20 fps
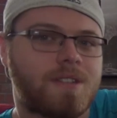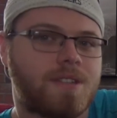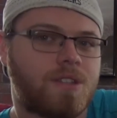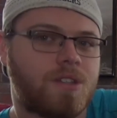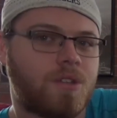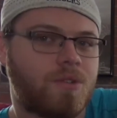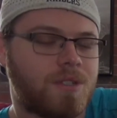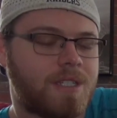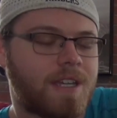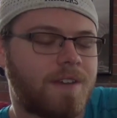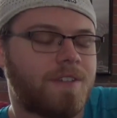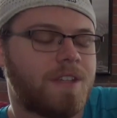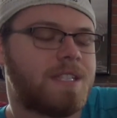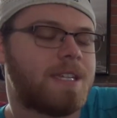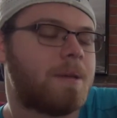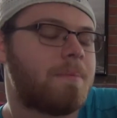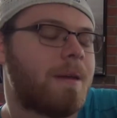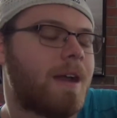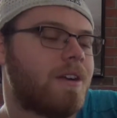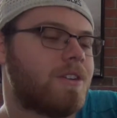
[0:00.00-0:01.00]
So definitely
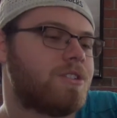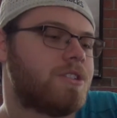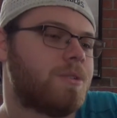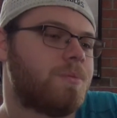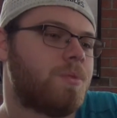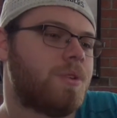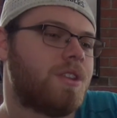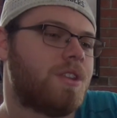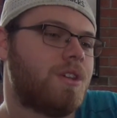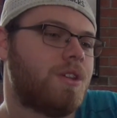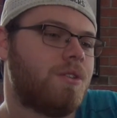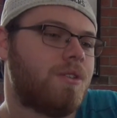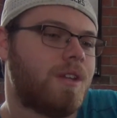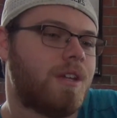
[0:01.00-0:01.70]
take a power strip with you.